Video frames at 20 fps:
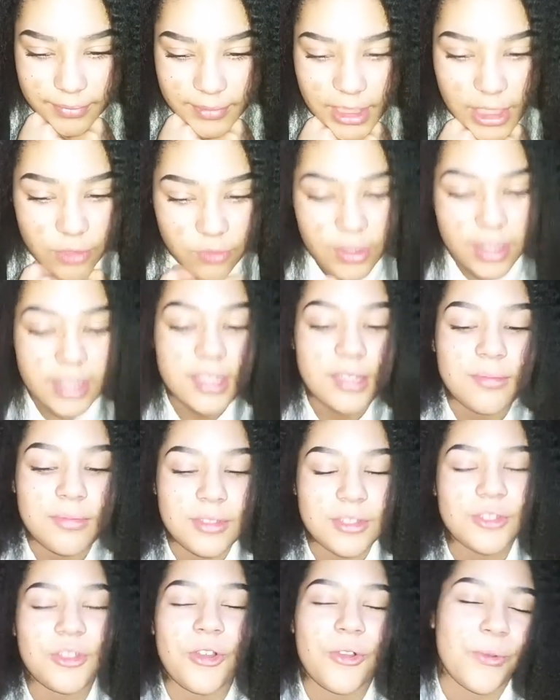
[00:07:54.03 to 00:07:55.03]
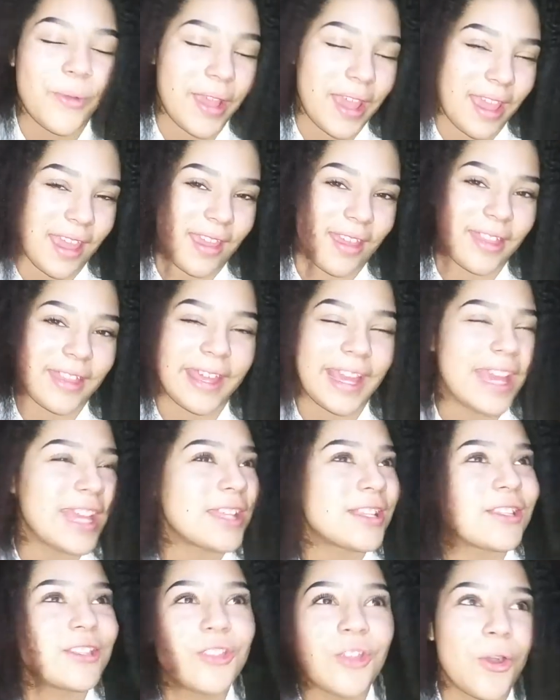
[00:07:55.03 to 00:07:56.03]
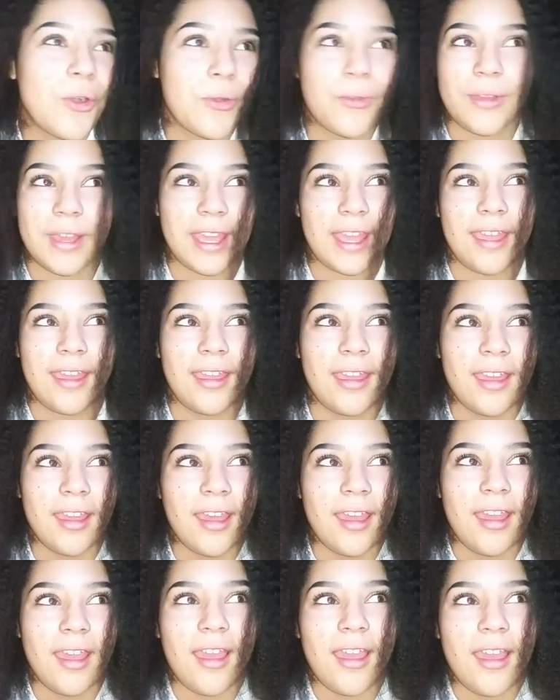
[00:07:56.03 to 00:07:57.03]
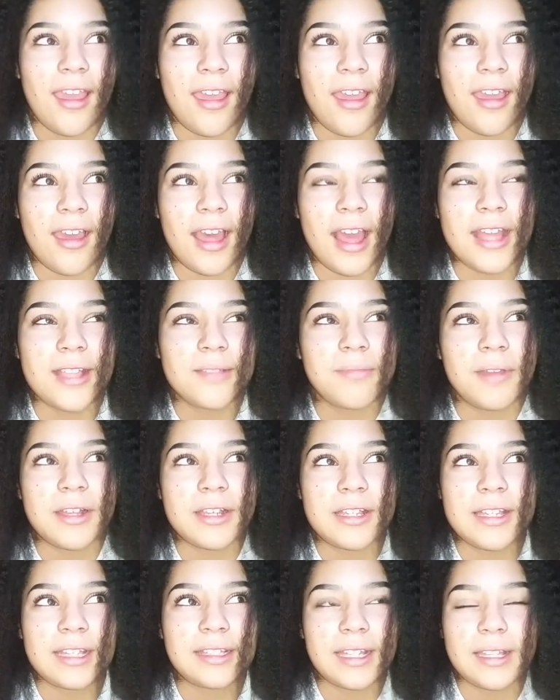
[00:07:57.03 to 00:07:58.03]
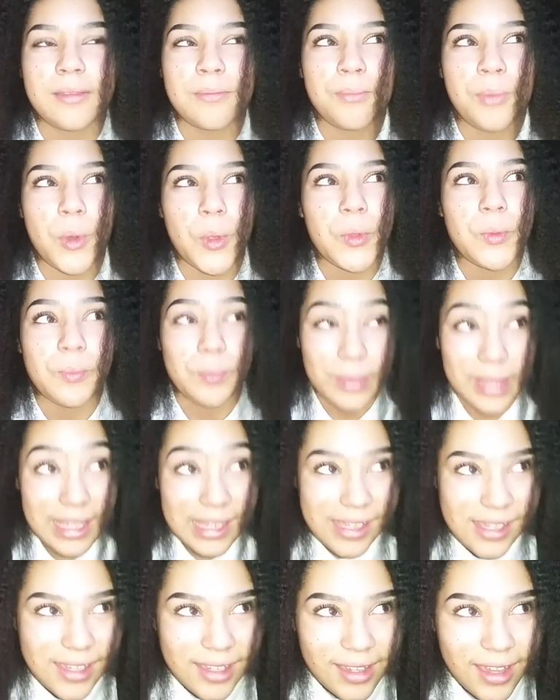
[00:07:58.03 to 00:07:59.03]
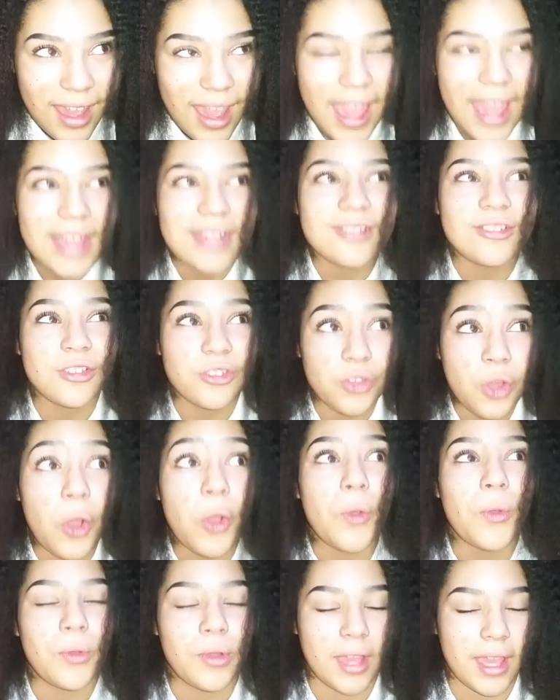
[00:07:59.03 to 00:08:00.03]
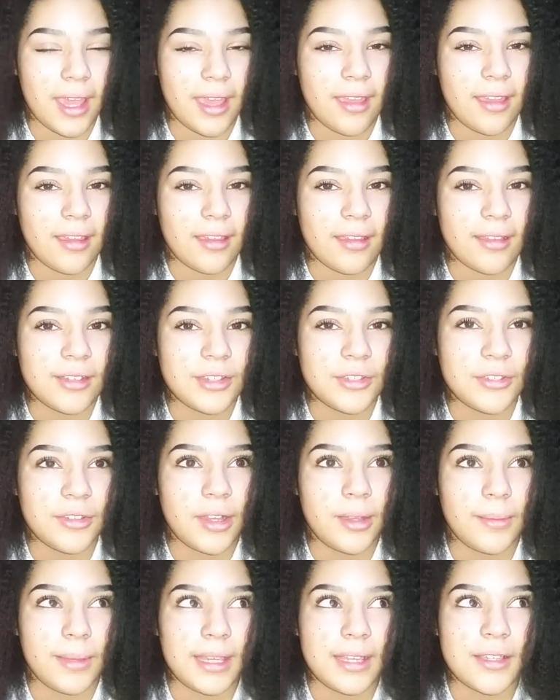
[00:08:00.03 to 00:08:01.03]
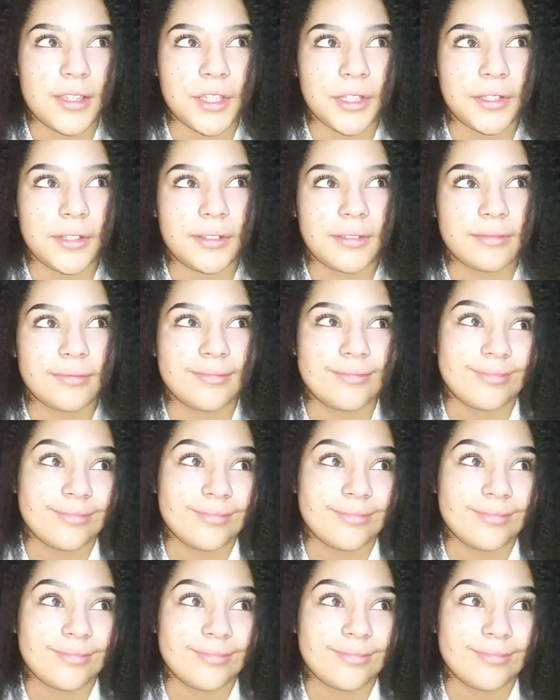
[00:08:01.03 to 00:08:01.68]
Because racism is not okay. Like it's not okay. As much as it didn't bother me, it's not okay. Do you know what I mean? So